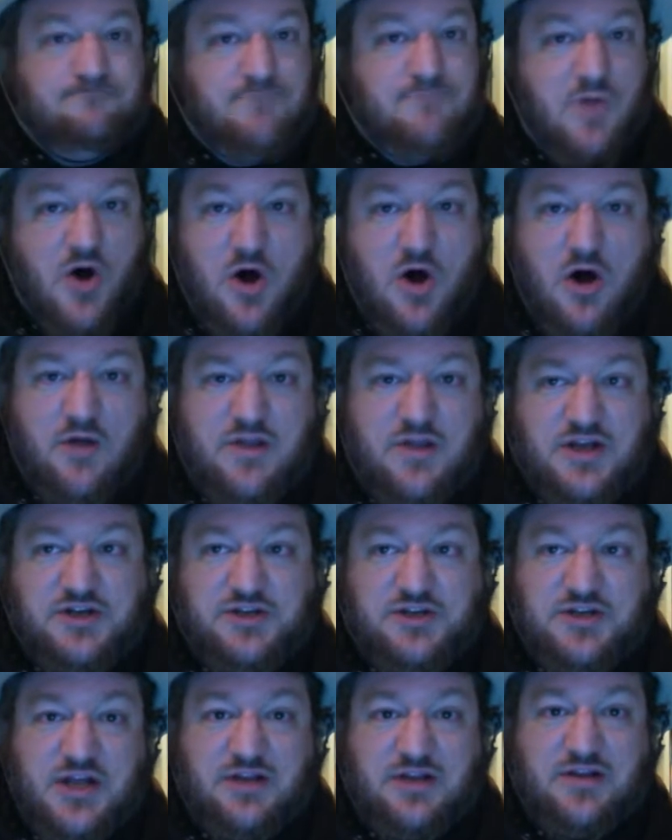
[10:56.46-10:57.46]
All this
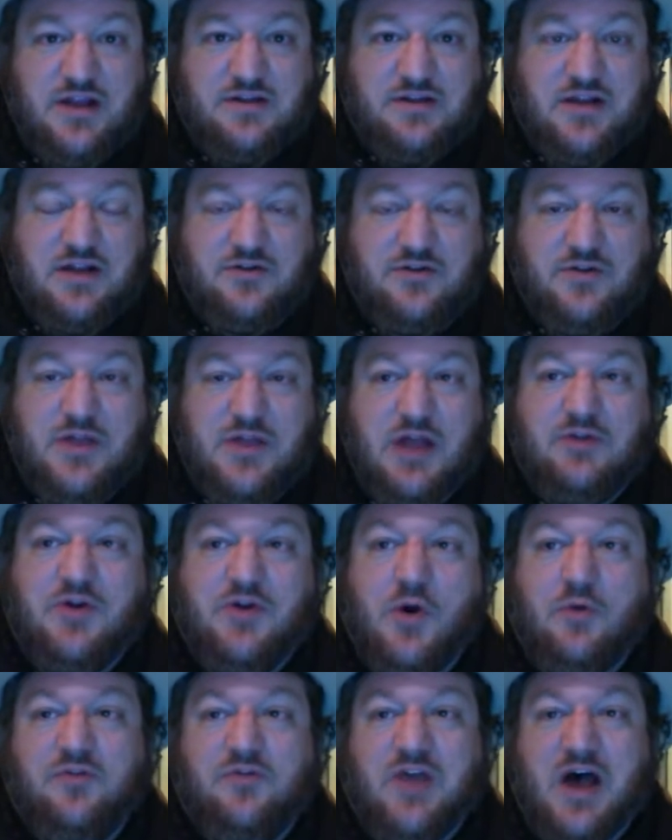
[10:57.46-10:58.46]
shit that that, that
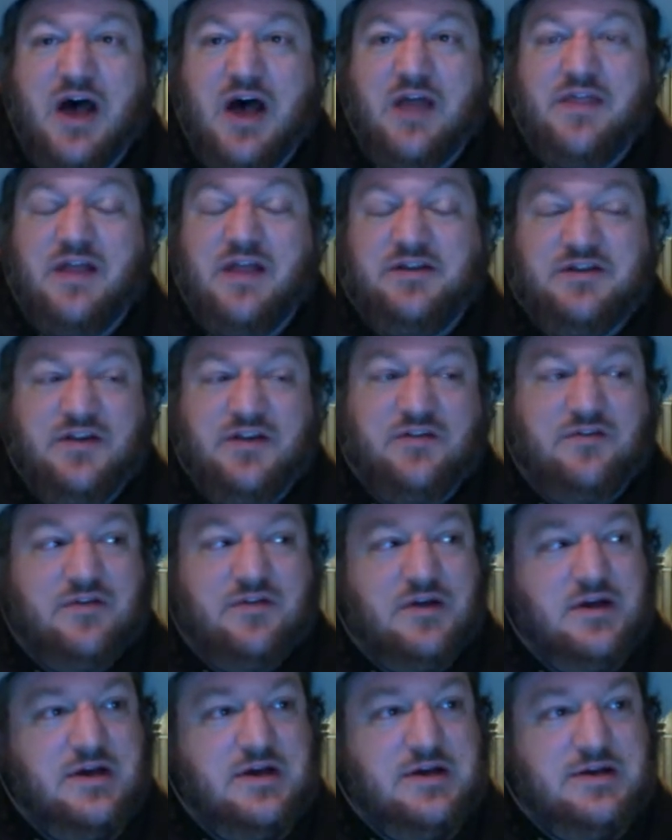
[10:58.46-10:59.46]
goes on that just
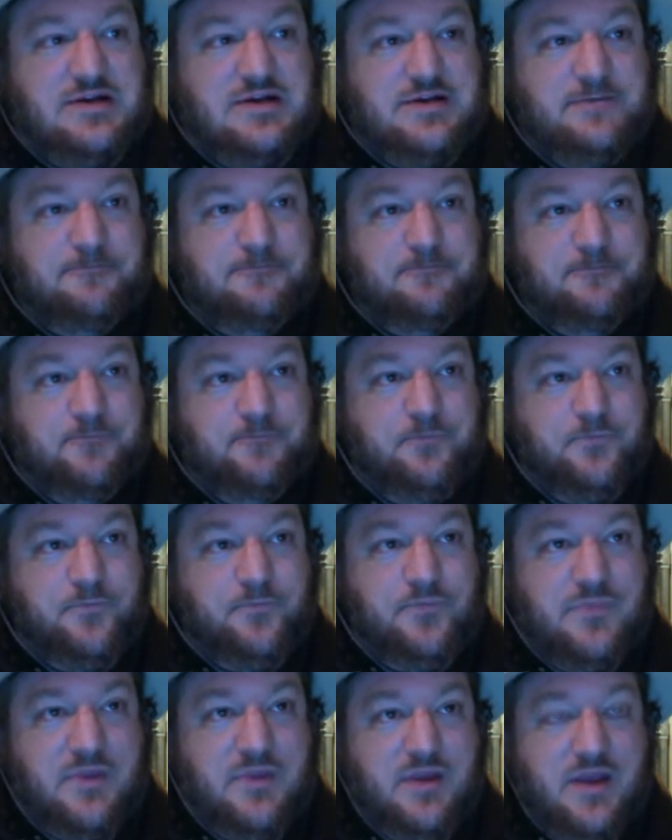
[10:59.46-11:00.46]

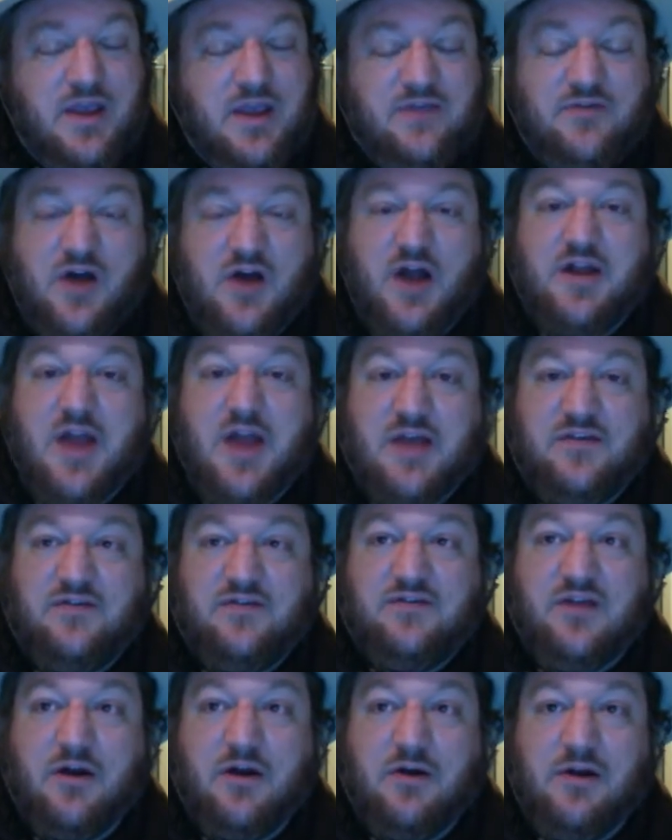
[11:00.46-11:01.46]
is
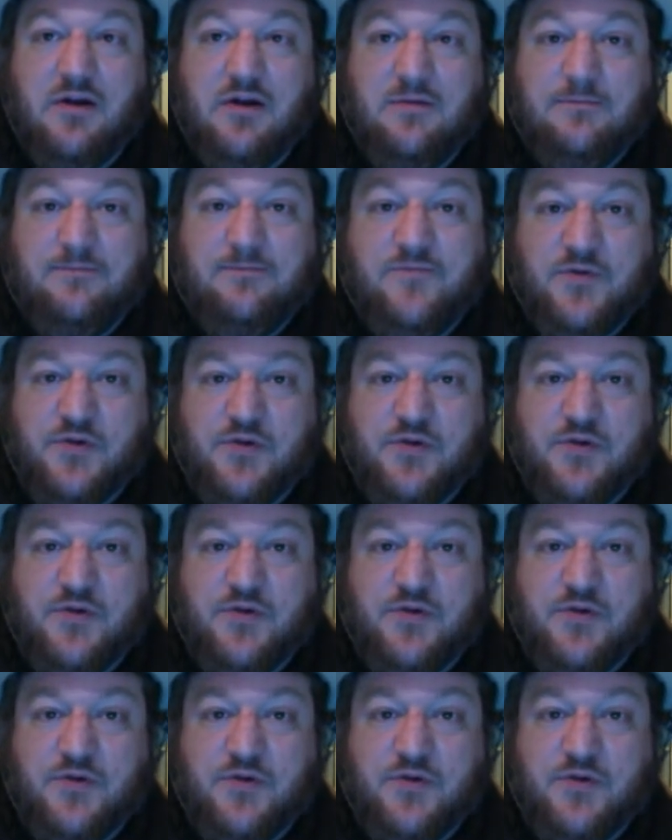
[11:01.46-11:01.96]
unnecessary for the